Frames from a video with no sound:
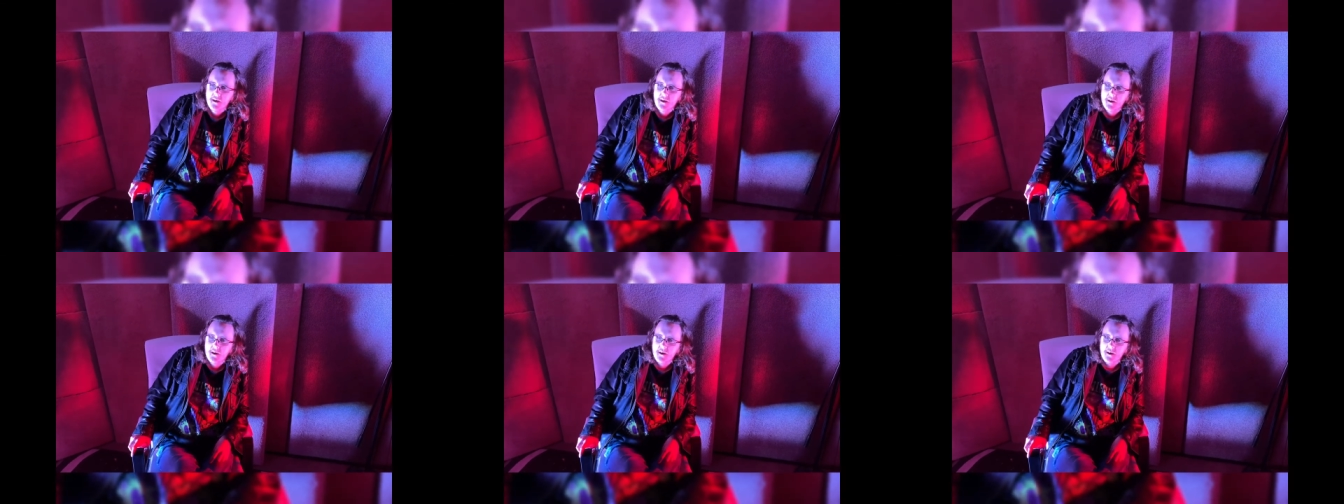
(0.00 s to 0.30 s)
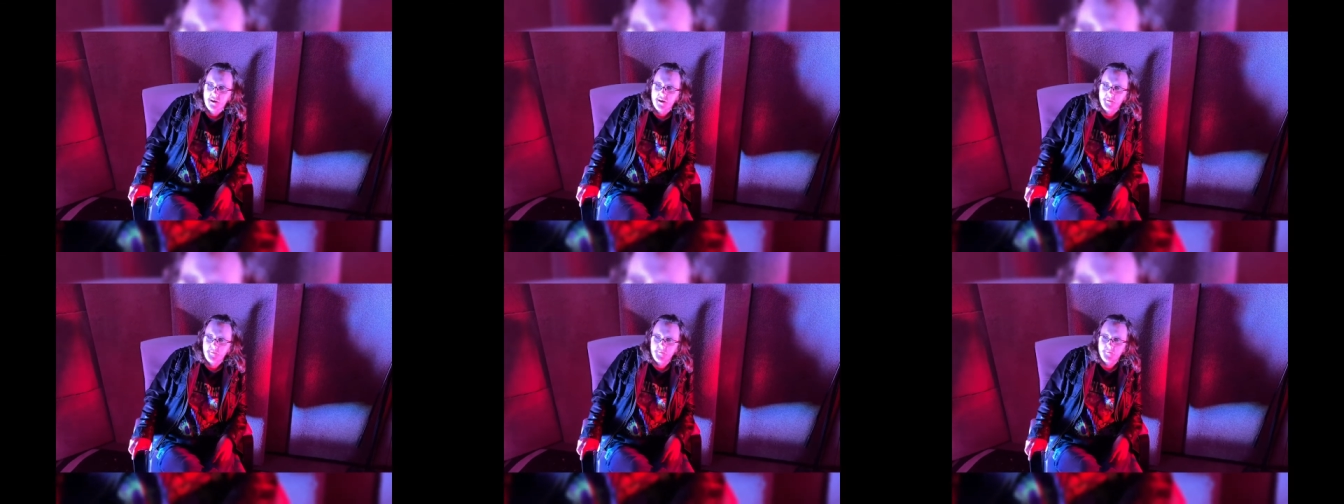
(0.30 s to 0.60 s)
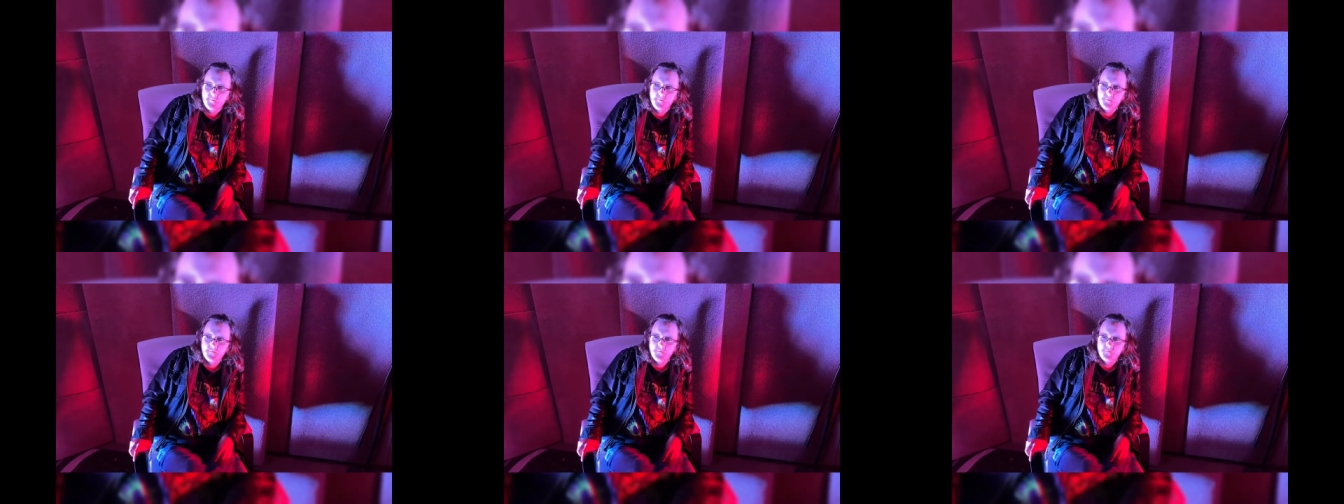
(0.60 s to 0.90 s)

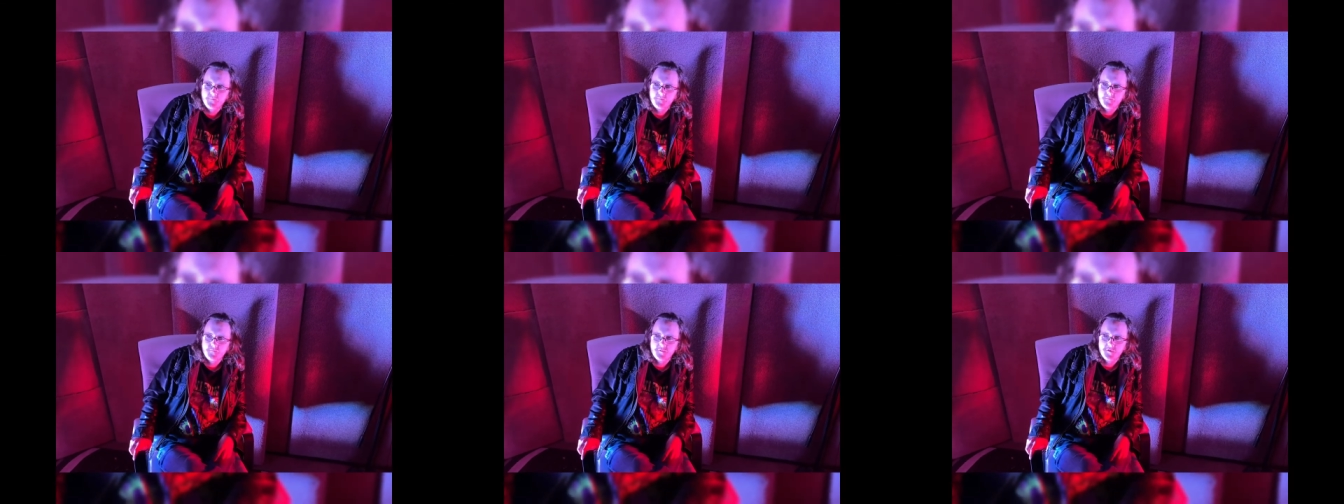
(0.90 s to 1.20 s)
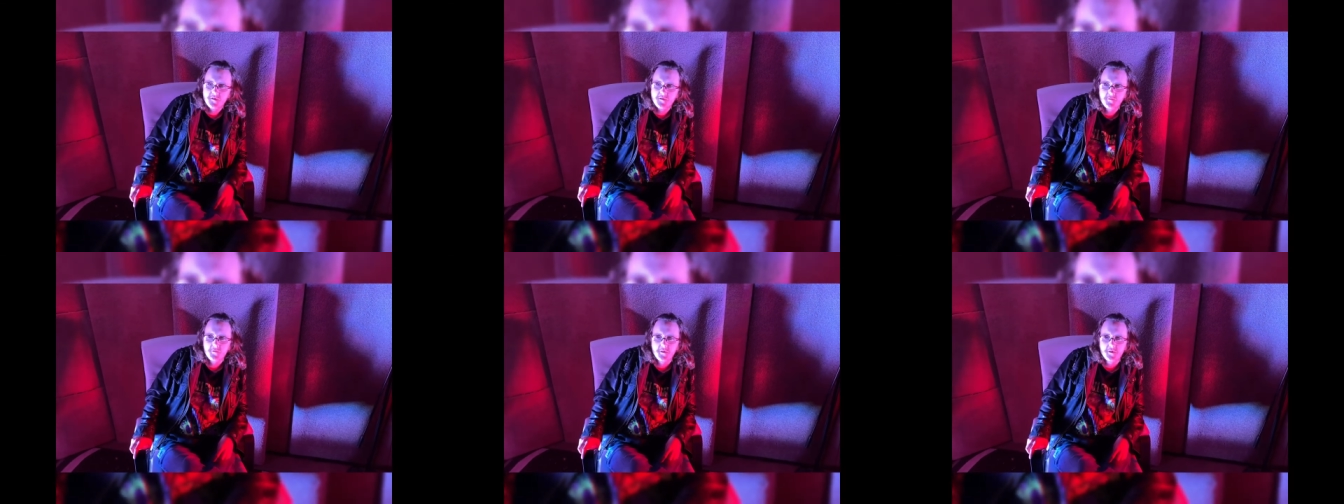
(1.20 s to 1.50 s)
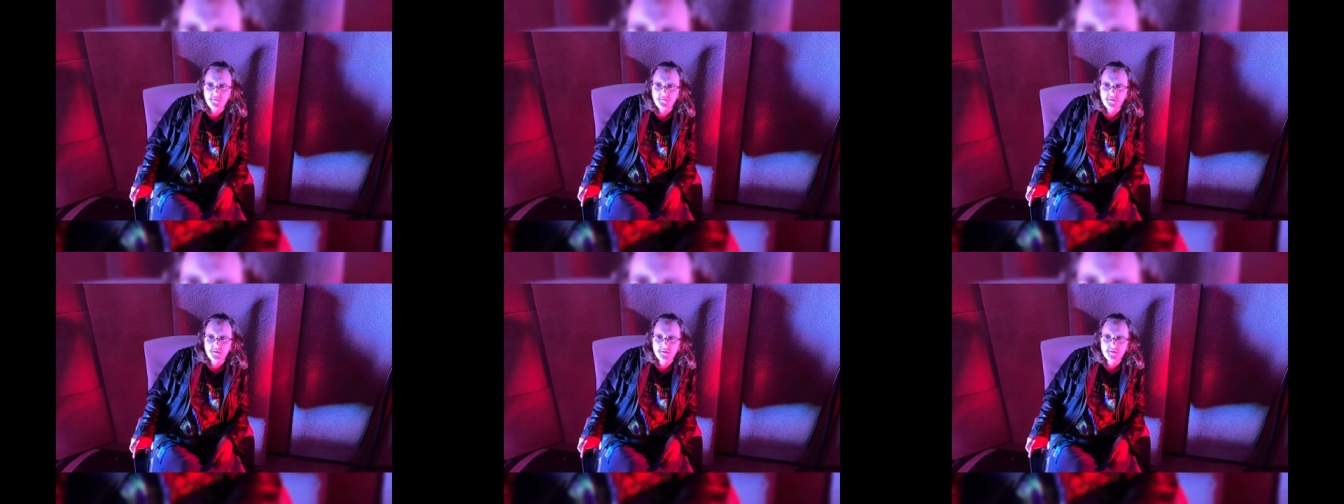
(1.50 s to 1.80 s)
Um, we just
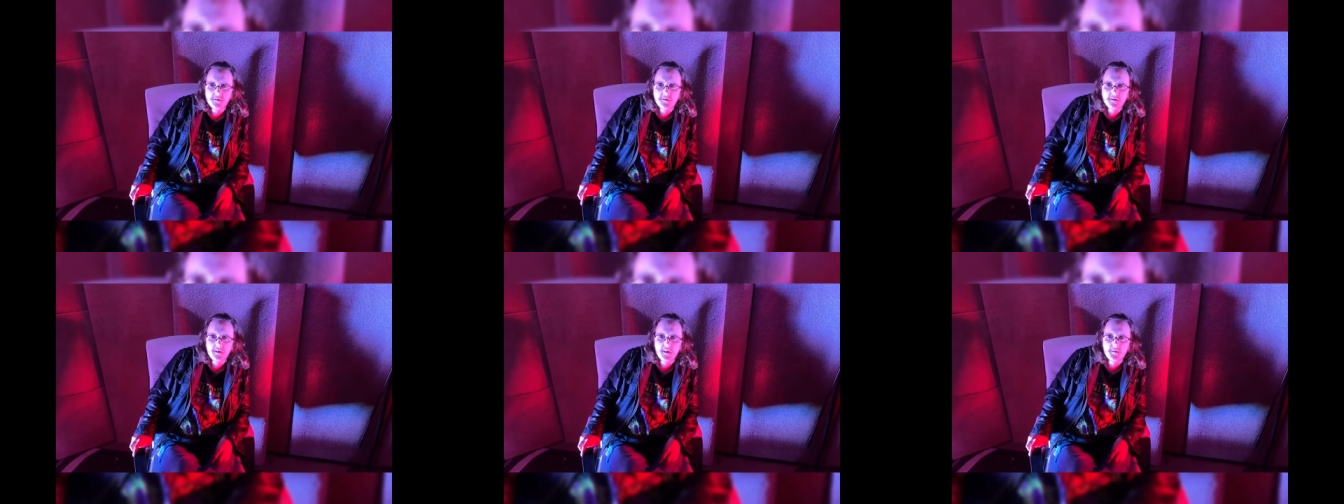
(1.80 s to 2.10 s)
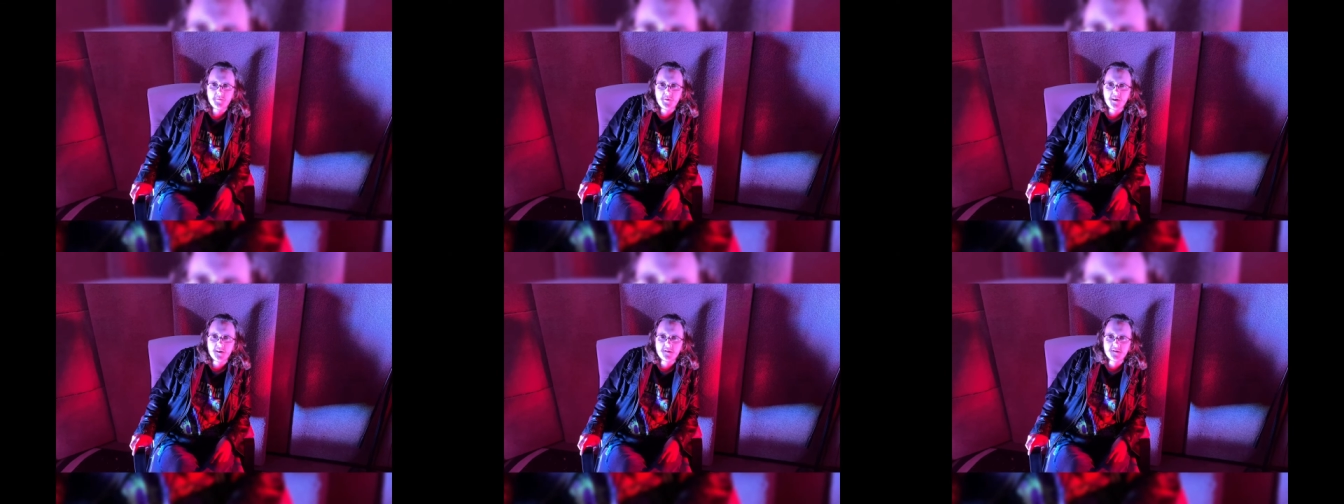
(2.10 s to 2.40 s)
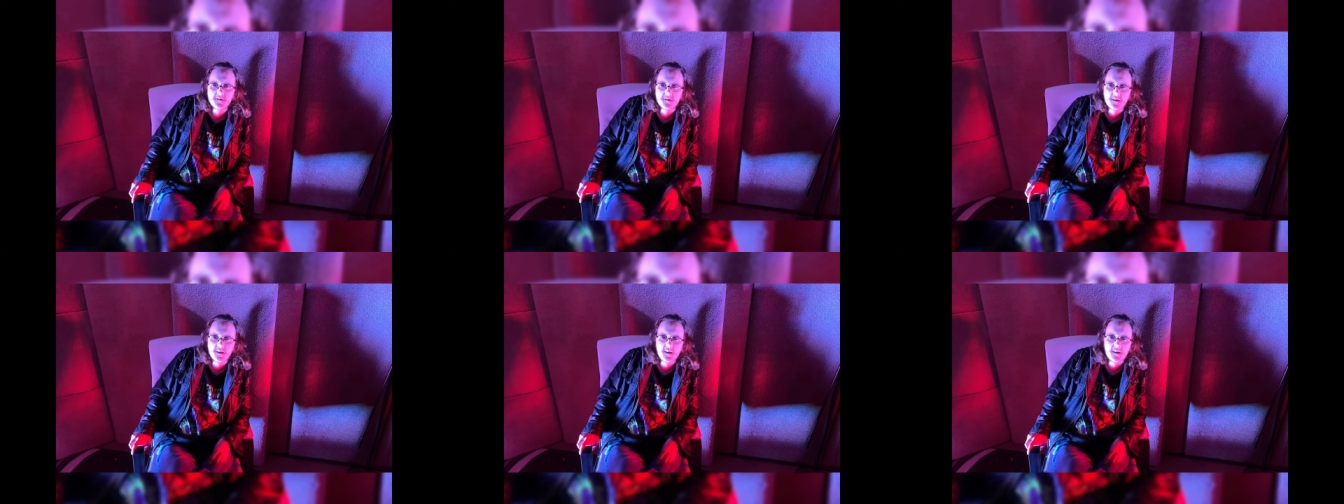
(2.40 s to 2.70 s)
wanted to kick back
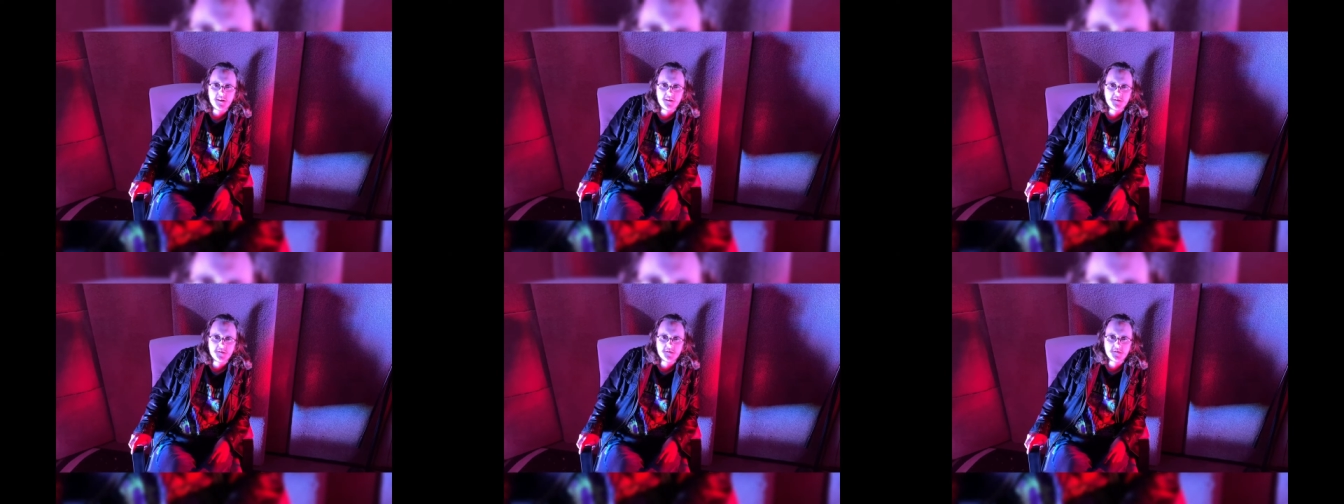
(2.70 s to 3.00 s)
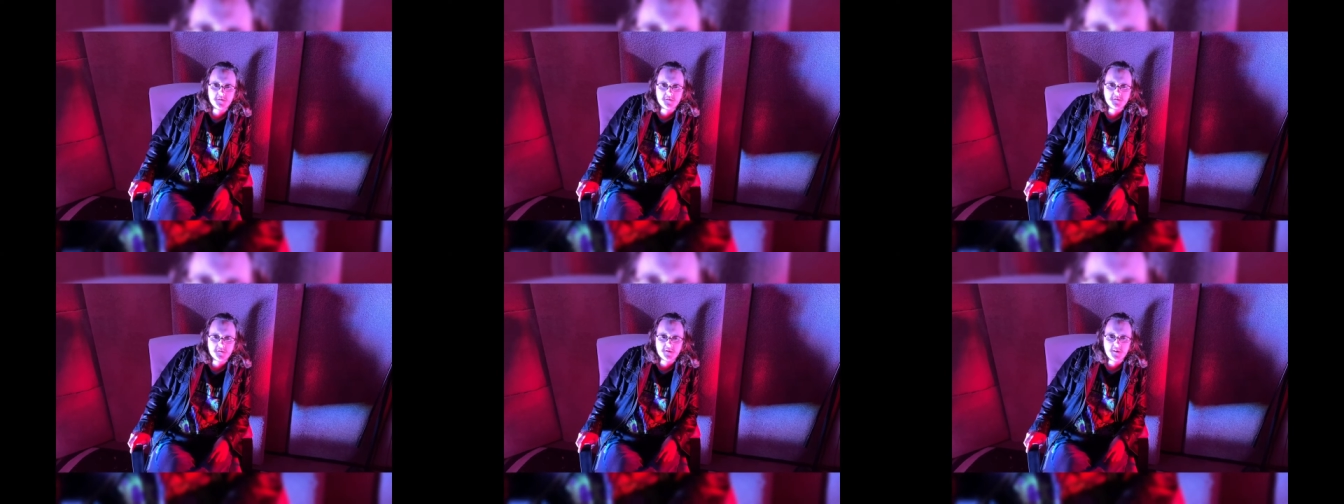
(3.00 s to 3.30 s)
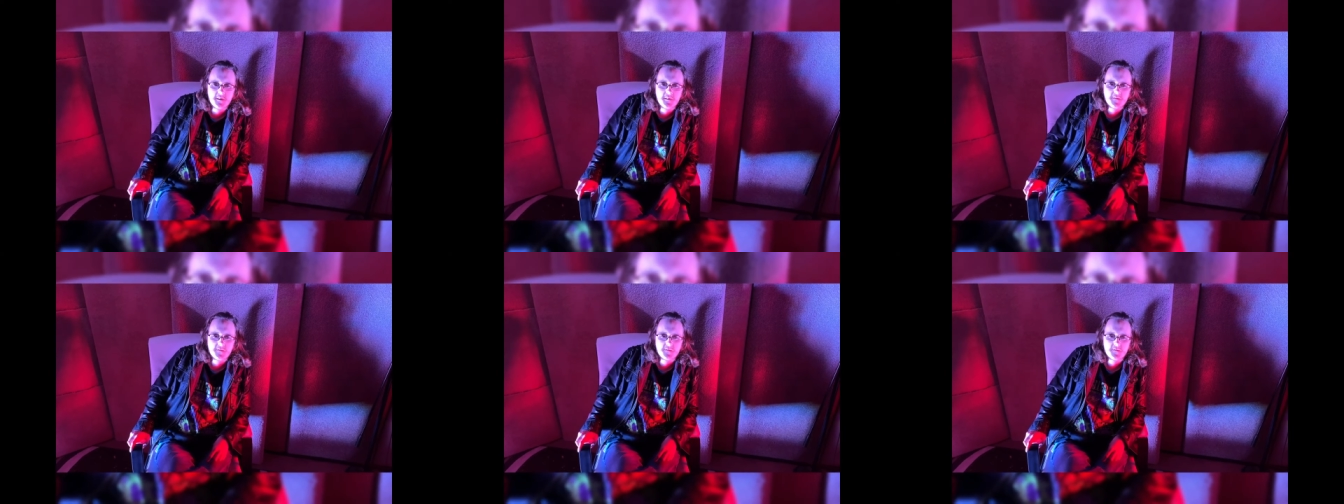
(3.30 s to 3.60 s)
to the 80s sort of
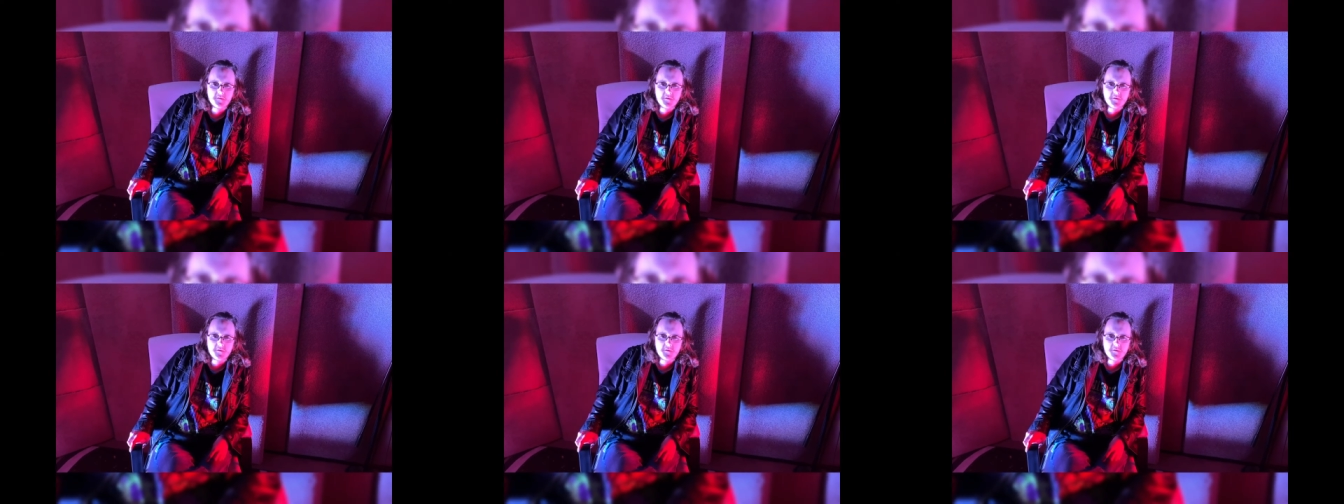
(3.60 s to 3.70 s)
stuff,